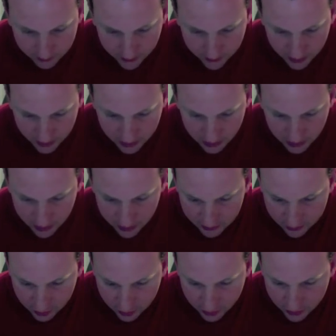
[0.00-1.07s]
had left
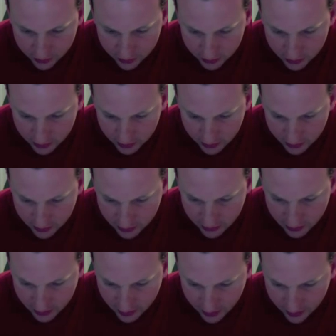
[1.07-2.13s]
with
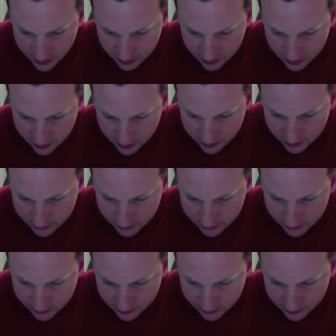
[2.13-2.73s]
Gedaliah,